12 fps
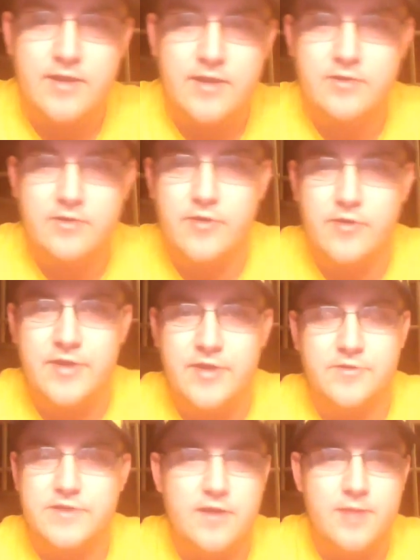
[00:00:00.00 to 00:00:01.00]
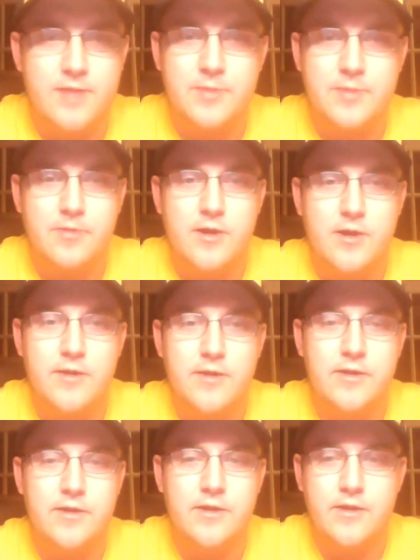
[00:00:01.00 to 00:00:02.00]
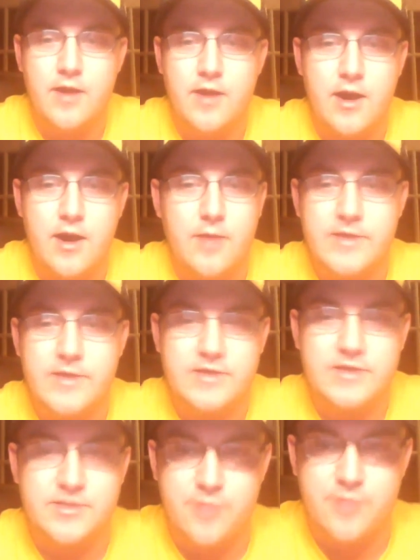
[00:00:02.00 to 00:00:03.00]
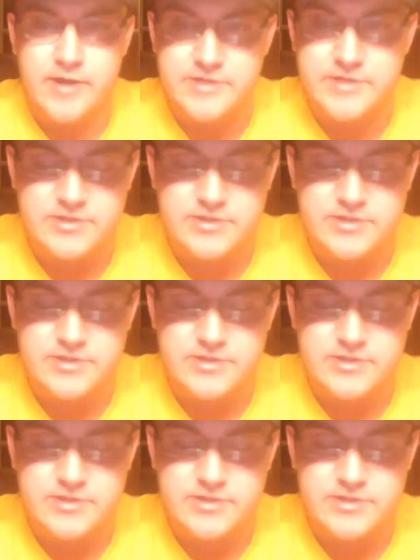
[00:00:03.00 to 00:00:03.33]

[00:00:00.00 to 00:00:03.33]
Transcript: who I don't see a lot of people on. His price has